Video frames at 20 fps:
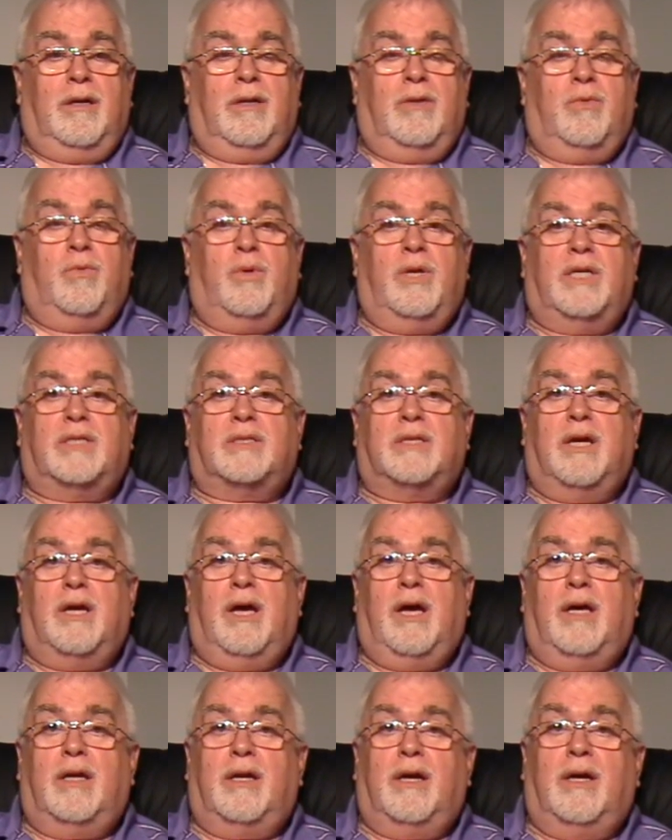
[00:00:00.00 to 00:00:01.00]
In the weeks
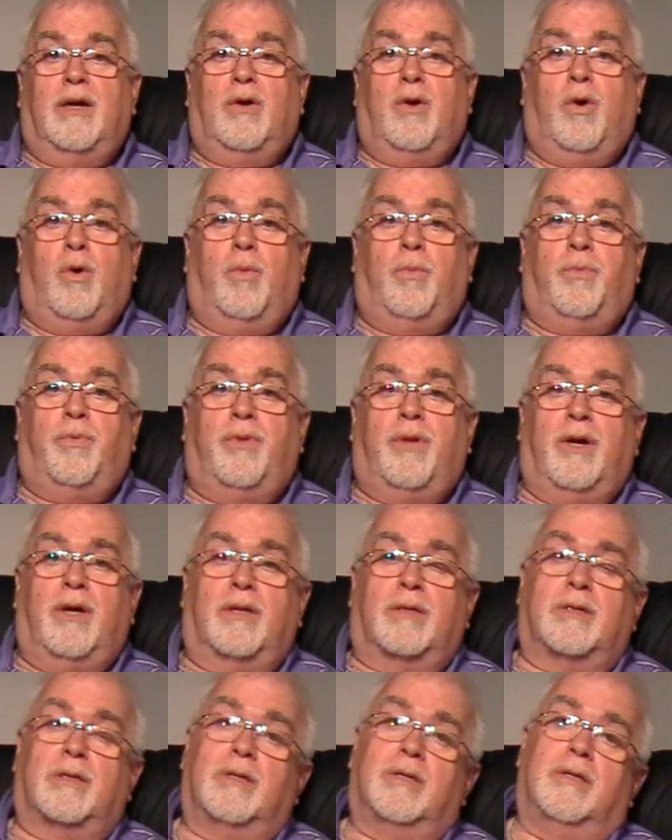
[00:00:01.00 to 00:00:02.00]
ahead, I hope
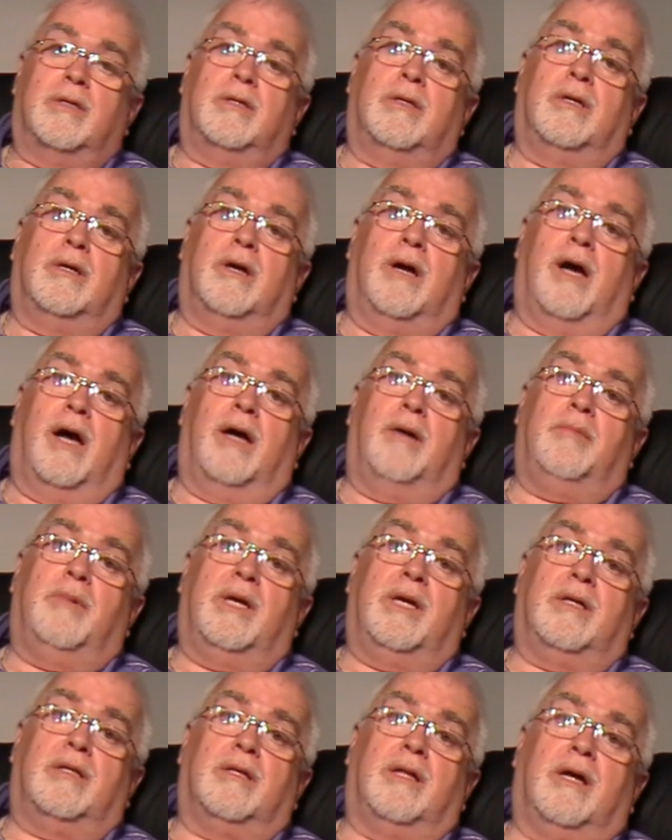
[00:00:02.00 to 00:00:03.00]
that I
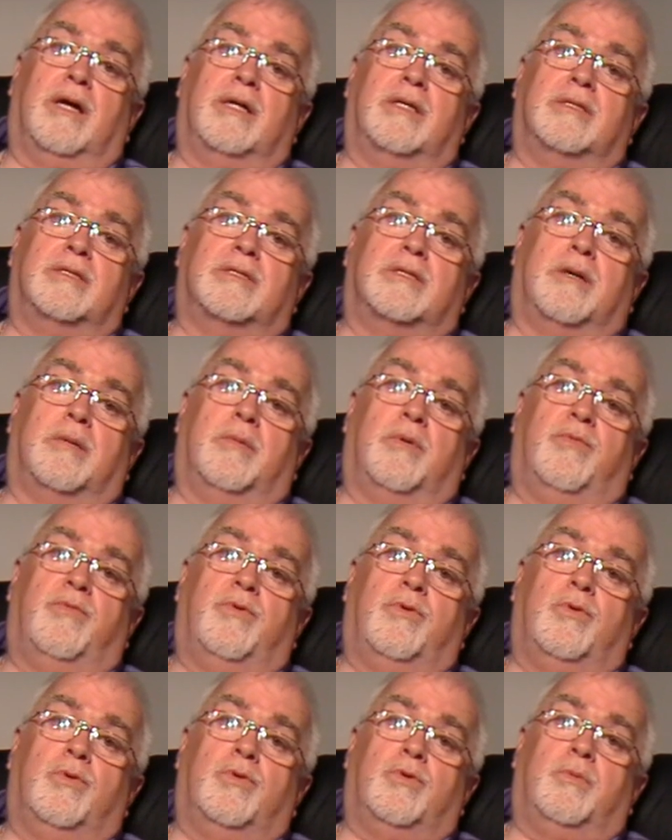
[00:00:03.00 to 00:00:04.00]
may enlighten some of
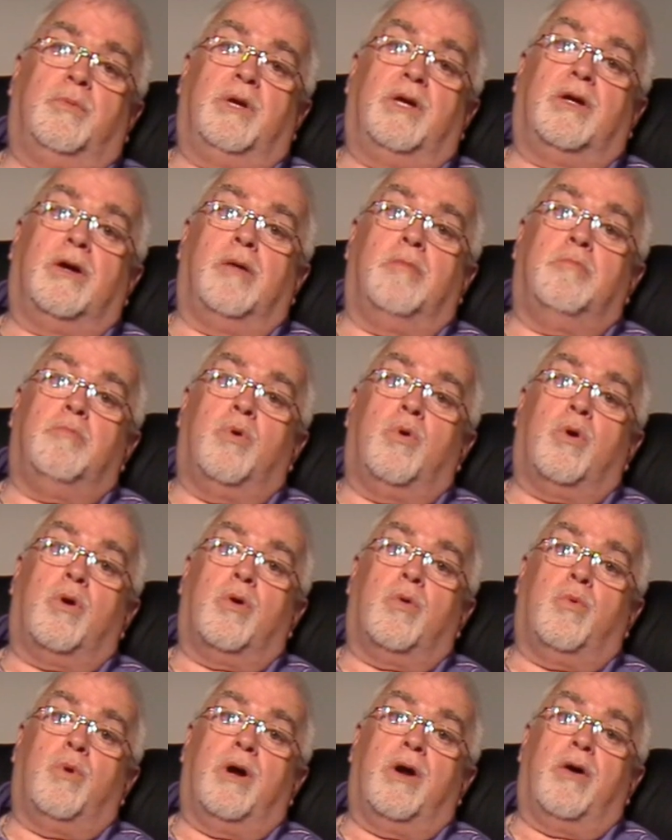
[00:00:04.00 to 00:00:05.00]
you to become more
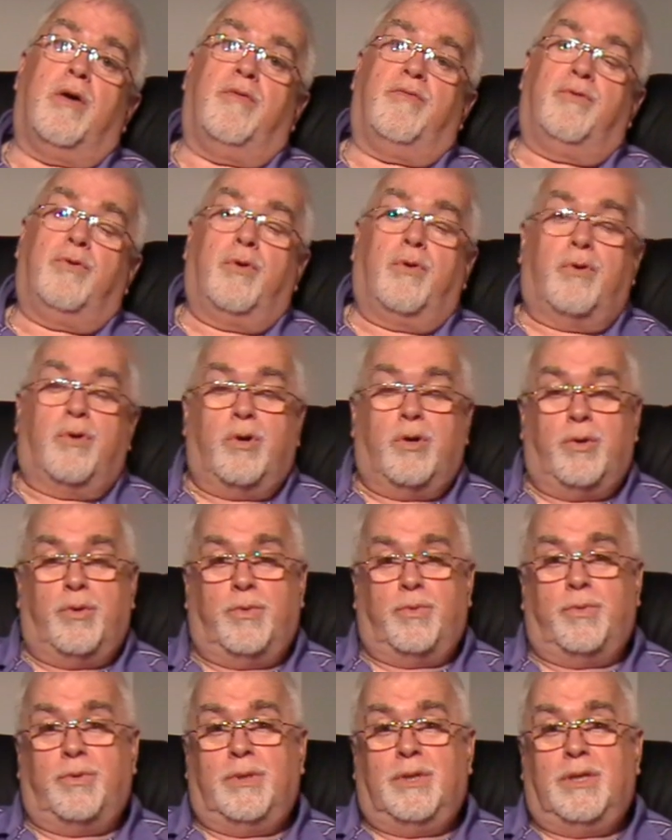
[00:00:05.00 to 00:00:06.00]
aware of your
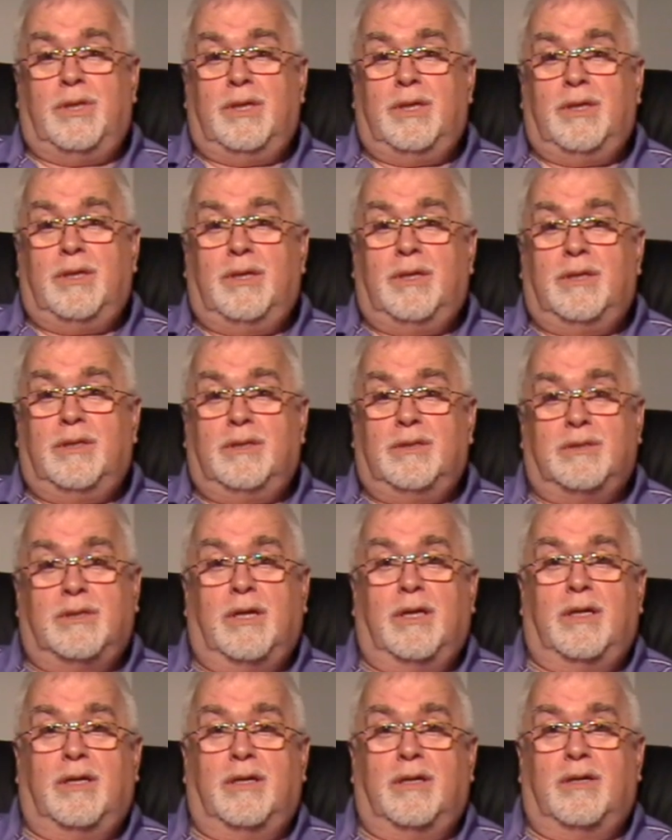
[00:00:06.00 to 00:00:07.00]
own
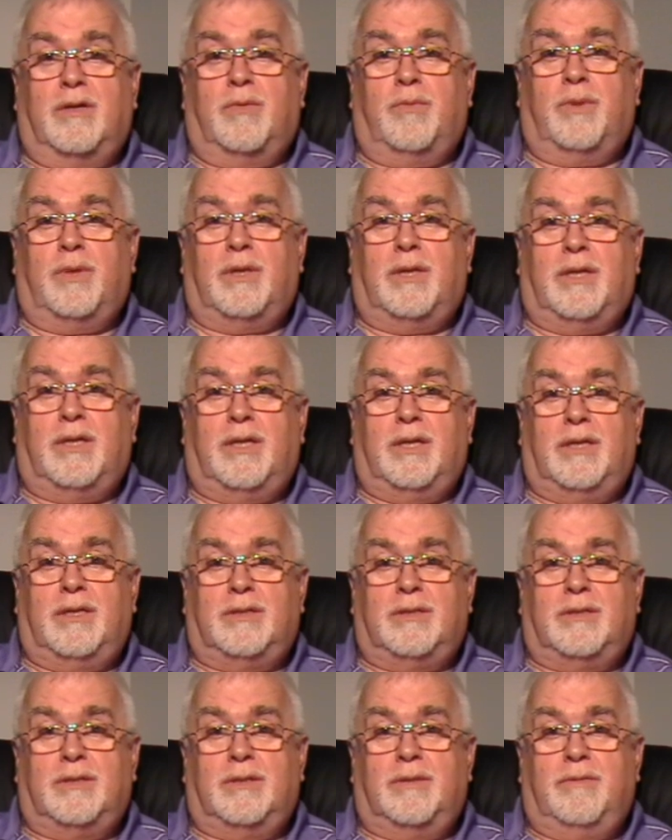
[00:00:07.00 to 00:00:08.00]
psychic
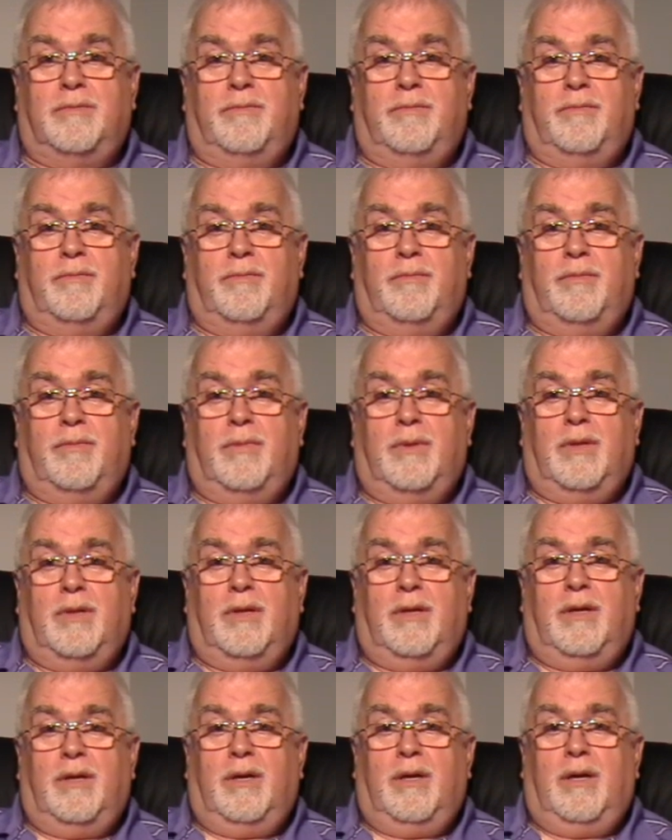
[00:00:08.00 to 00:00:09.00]
abilities.
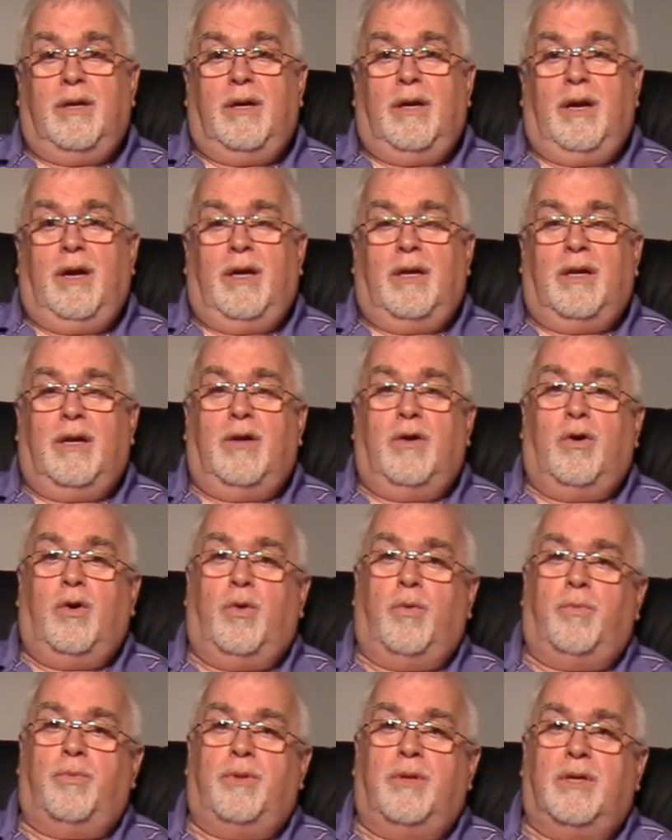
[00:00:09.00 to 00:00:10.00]
And I
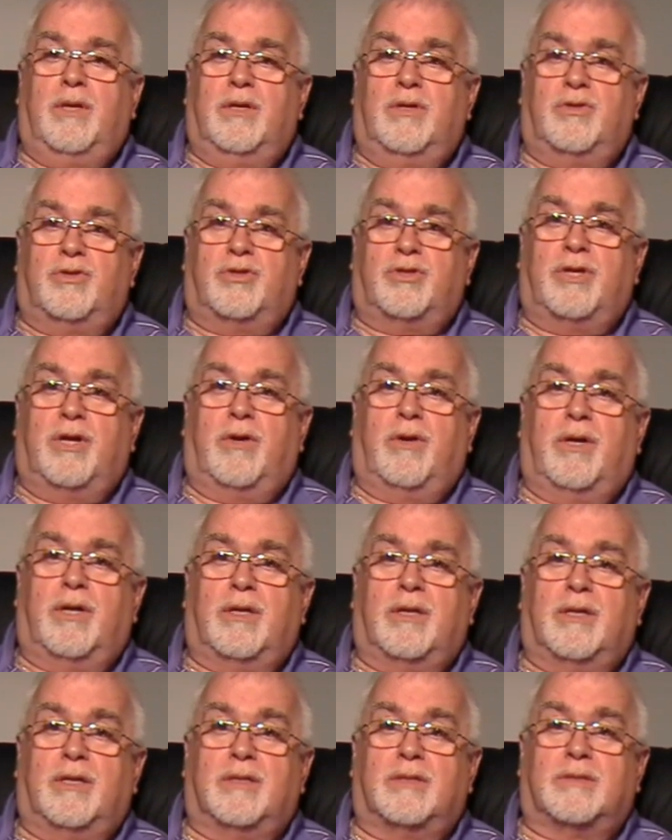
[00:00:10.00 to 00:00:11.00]
hope that in
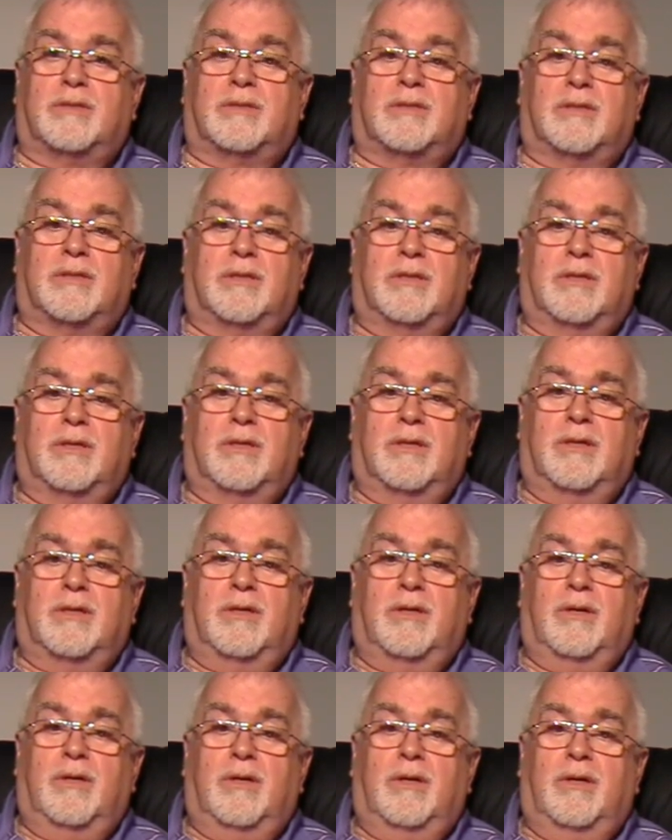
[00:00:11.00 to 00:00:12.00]
sharing this
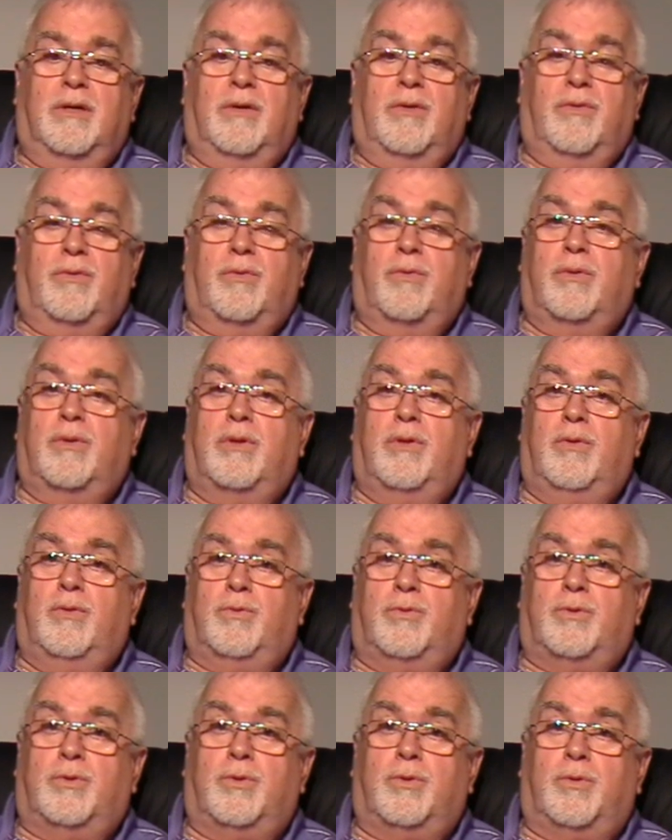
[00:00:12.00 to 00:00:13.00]
through the
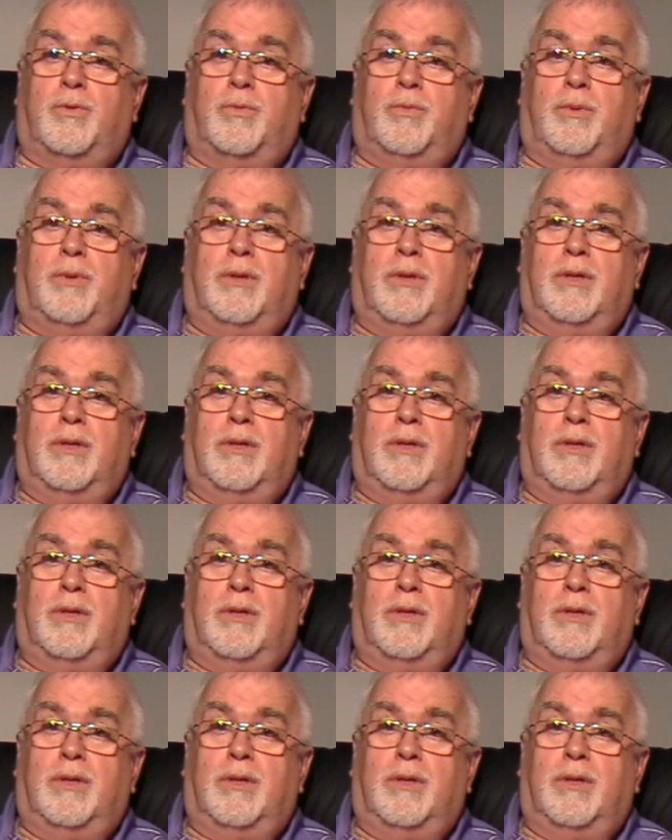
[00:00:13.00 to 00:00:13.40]
YouTube,